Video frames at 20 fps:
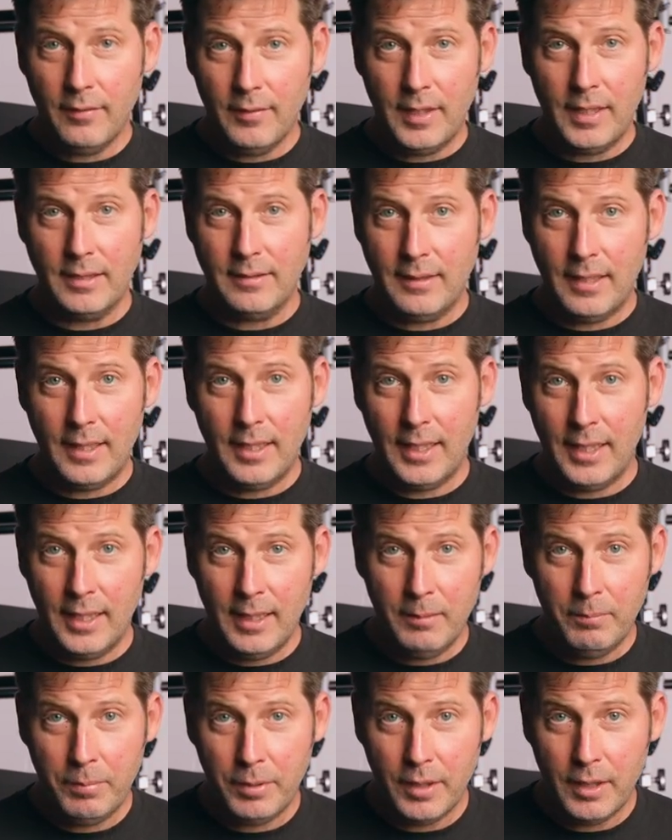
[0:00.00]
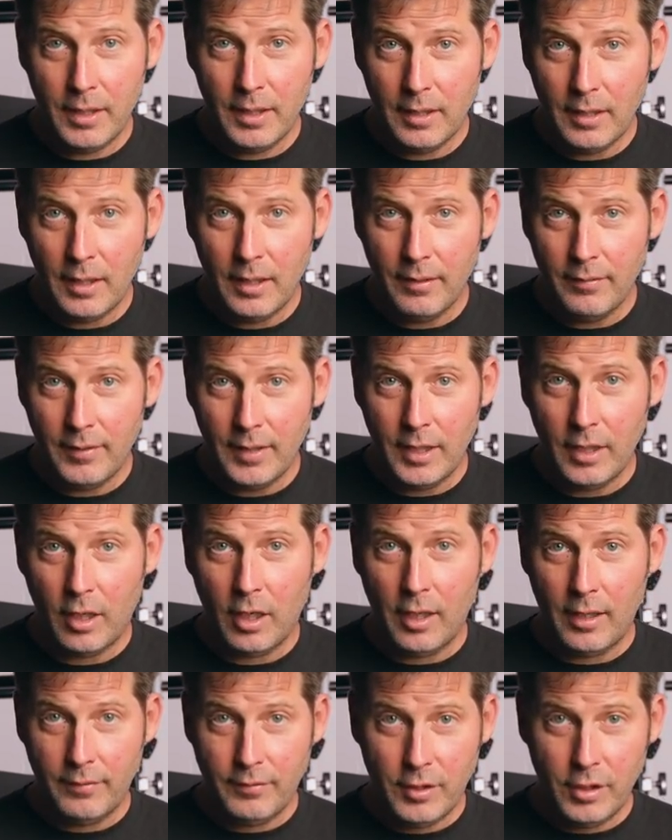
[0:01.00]
of the antenna input of the
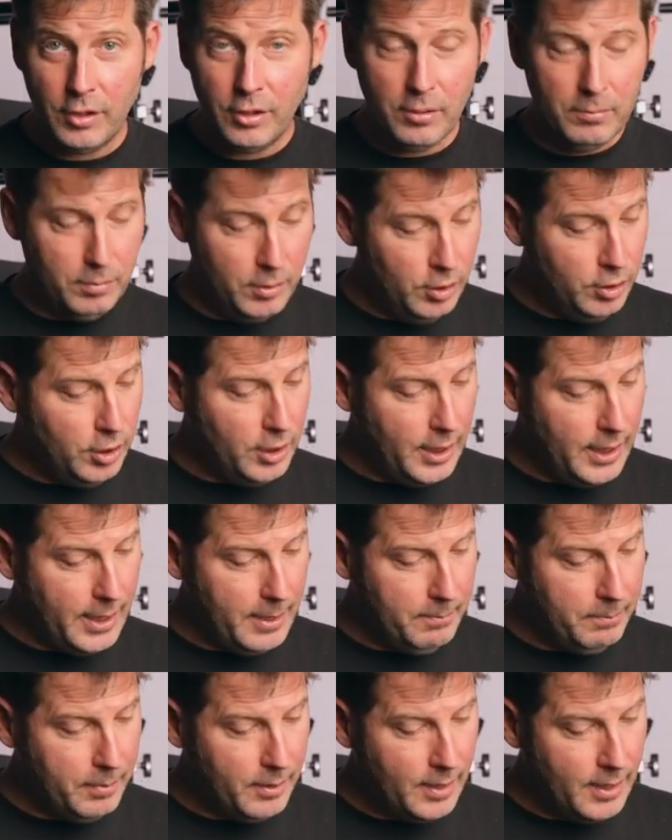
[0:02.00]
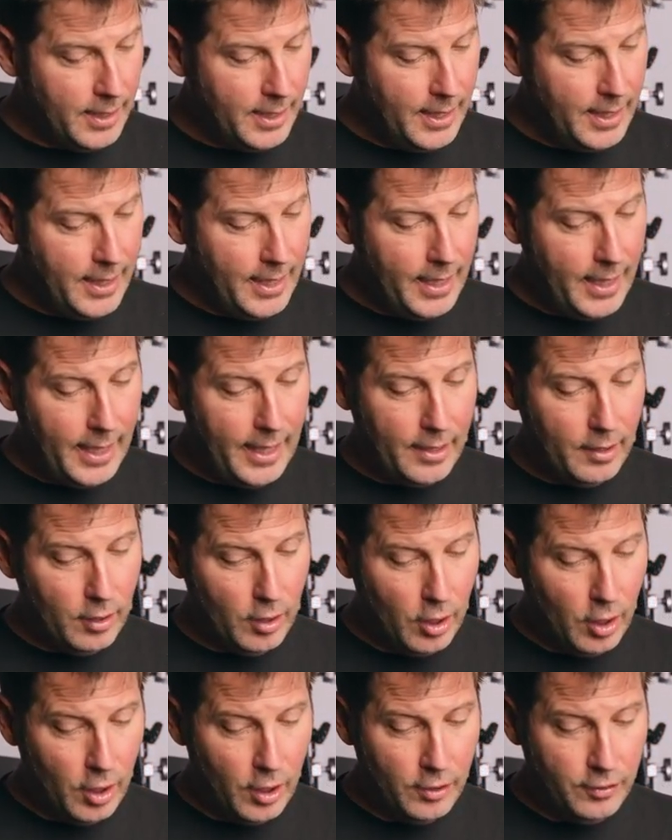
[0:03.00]
RF distribution amp and
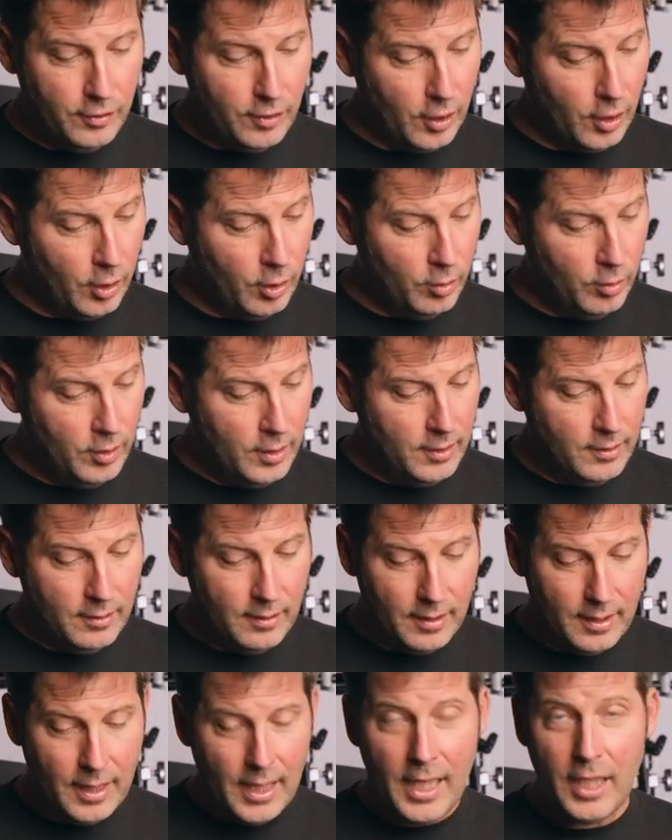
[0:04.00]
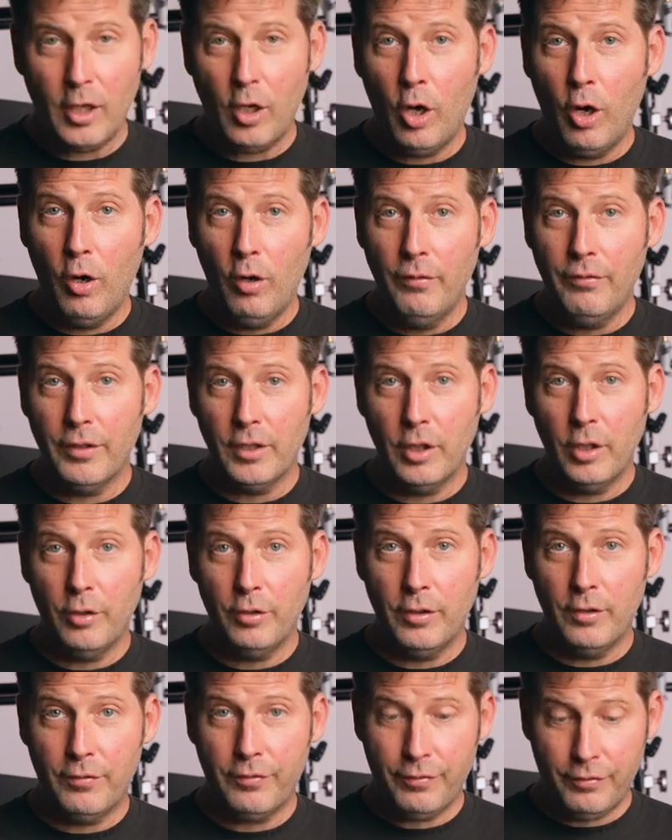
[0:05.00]
also to not
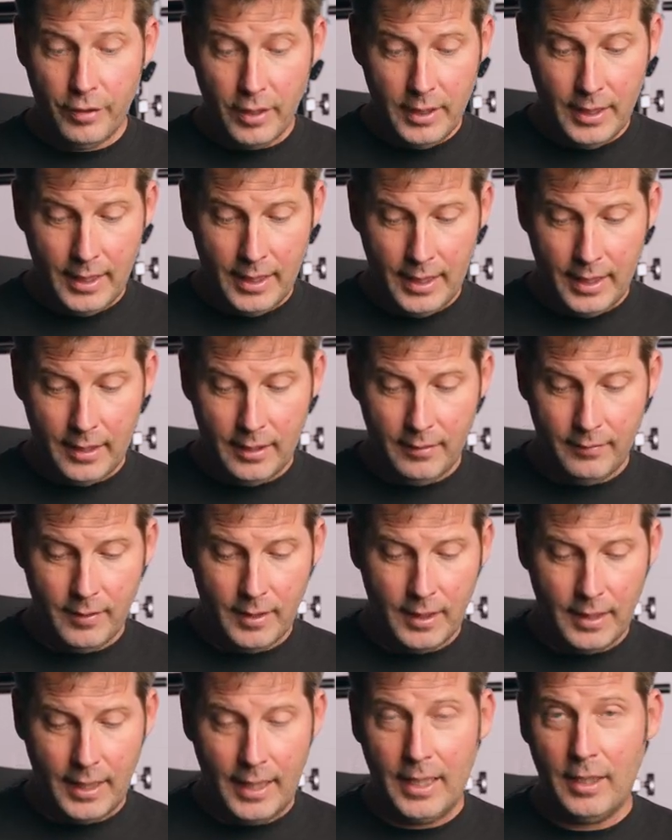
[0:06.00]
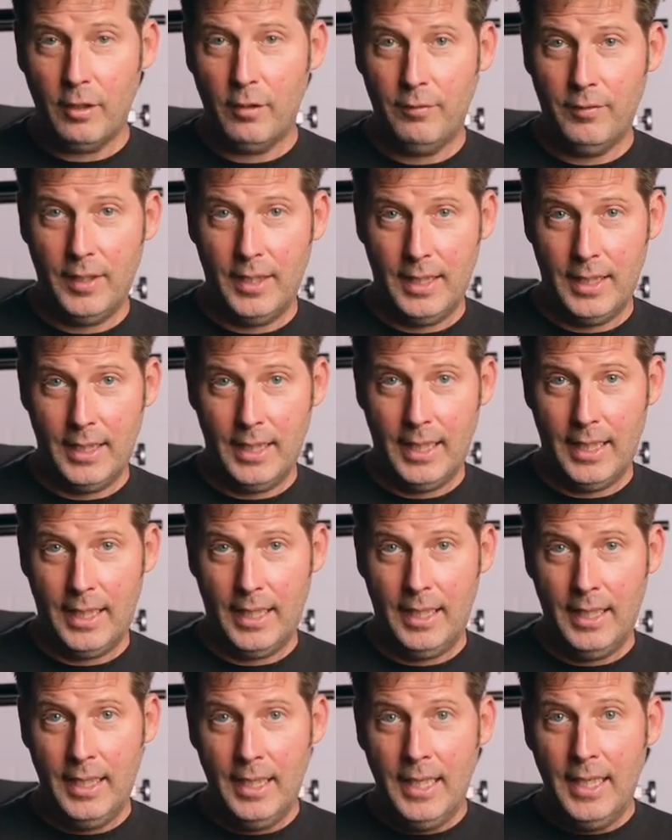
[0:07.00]
overload the front end of the nano
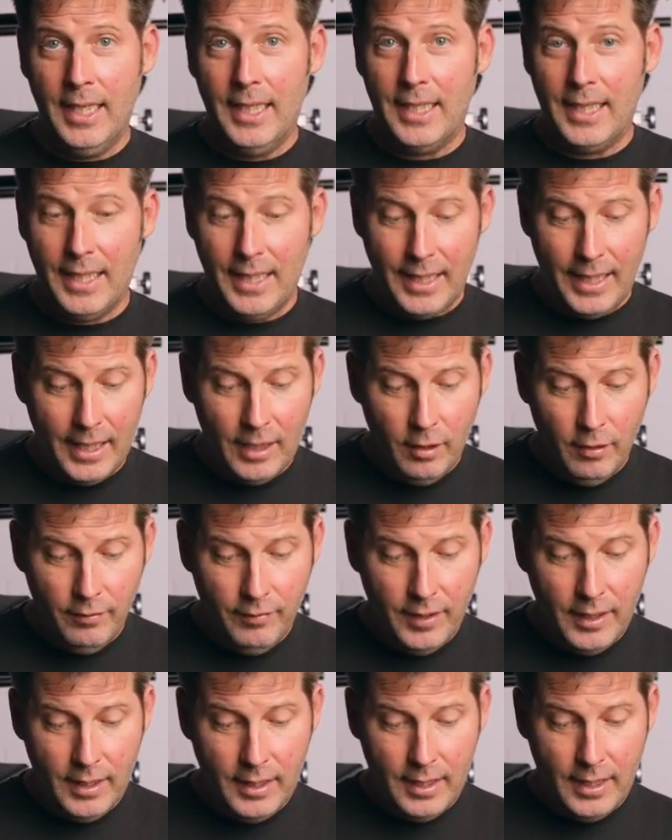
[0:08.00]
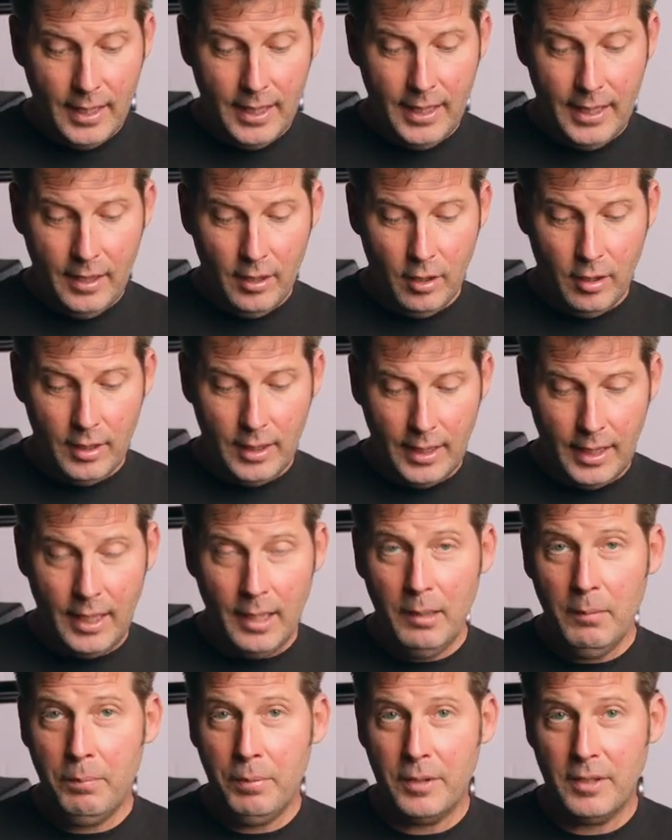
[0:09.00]
VNA. The nano VNA on the
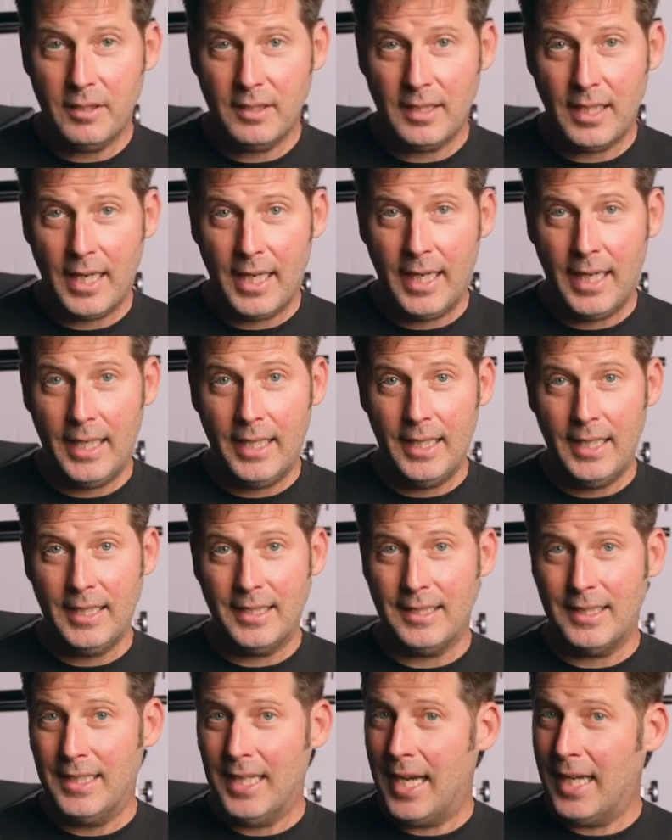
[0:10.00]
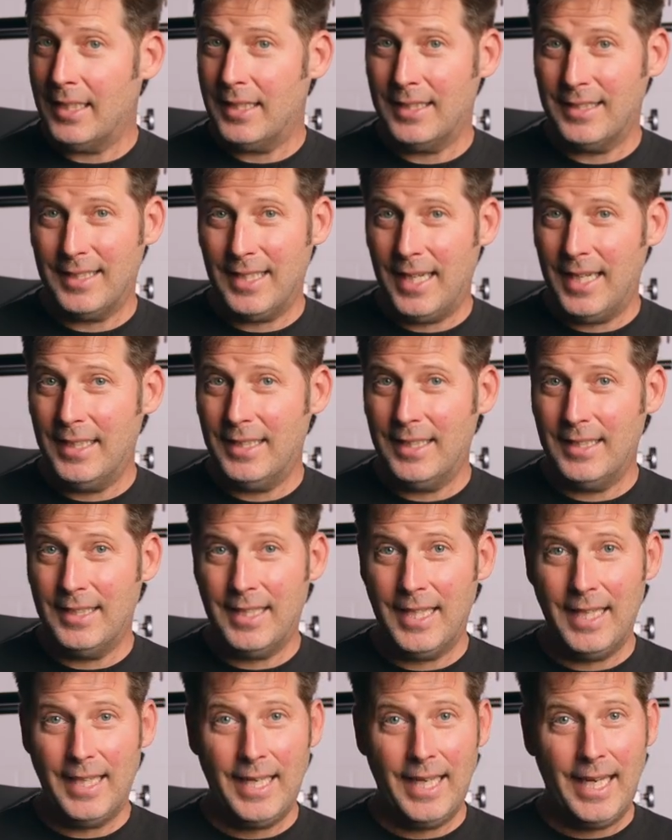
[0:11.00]
input side is not designed to
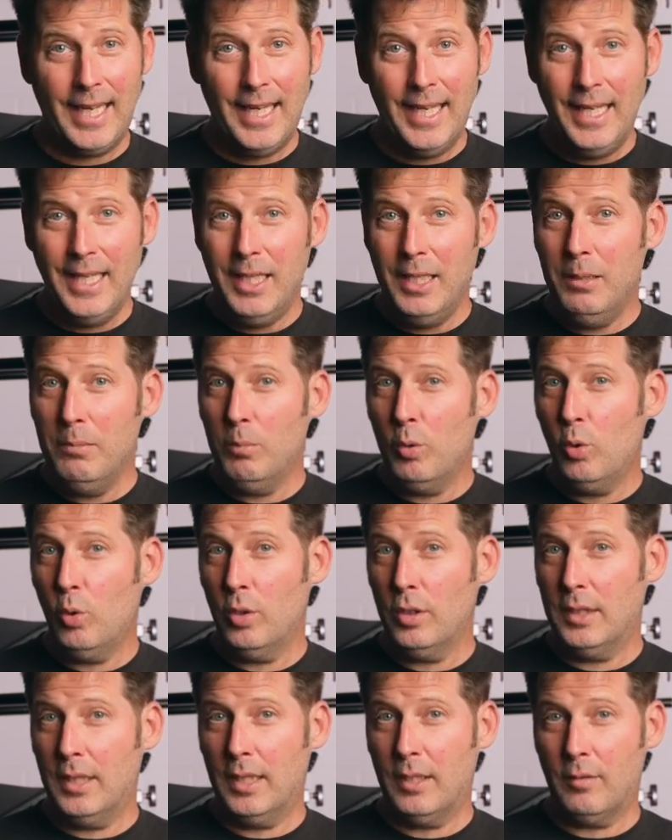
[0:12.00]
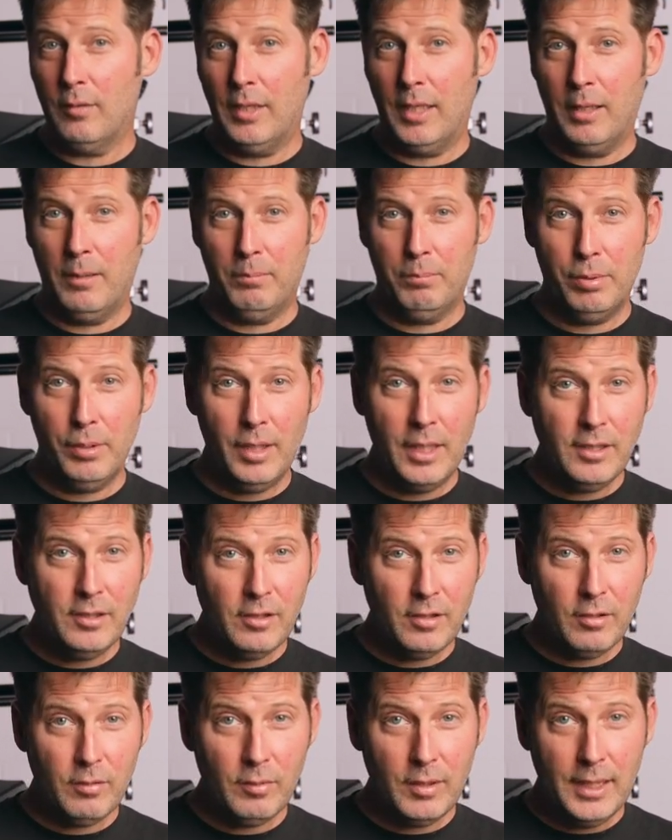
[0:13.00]
take any more than around
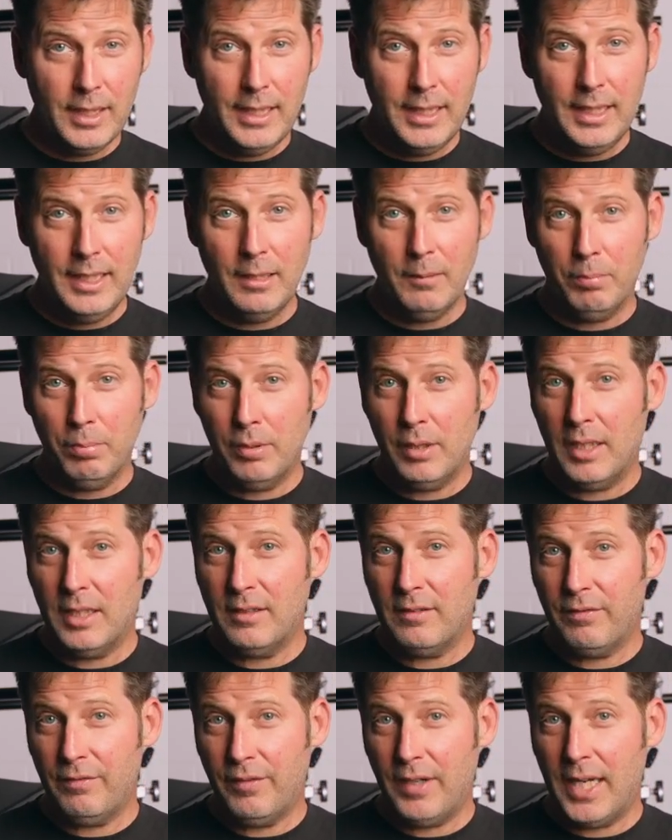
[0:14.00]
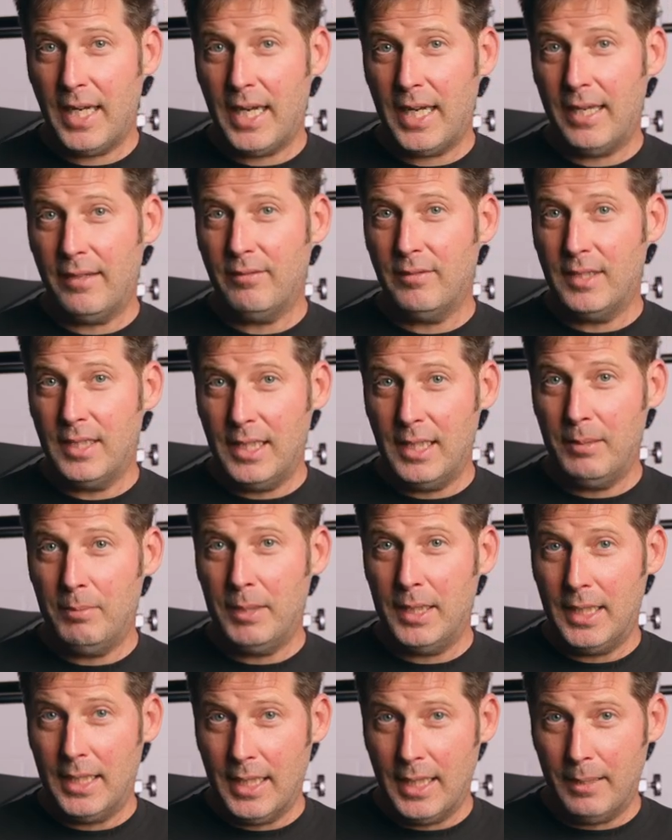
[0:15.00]
plus 3 to plus 5
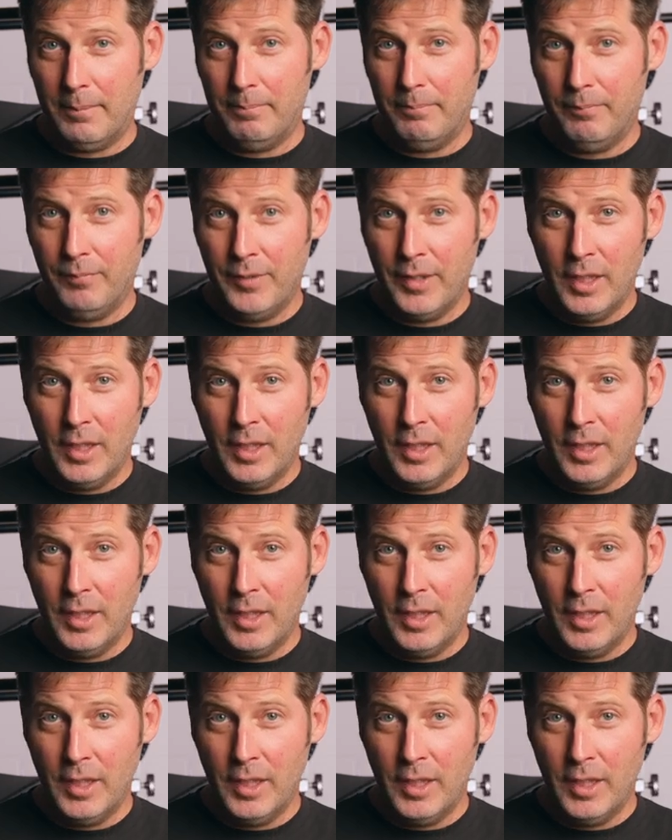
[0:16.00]
dBm.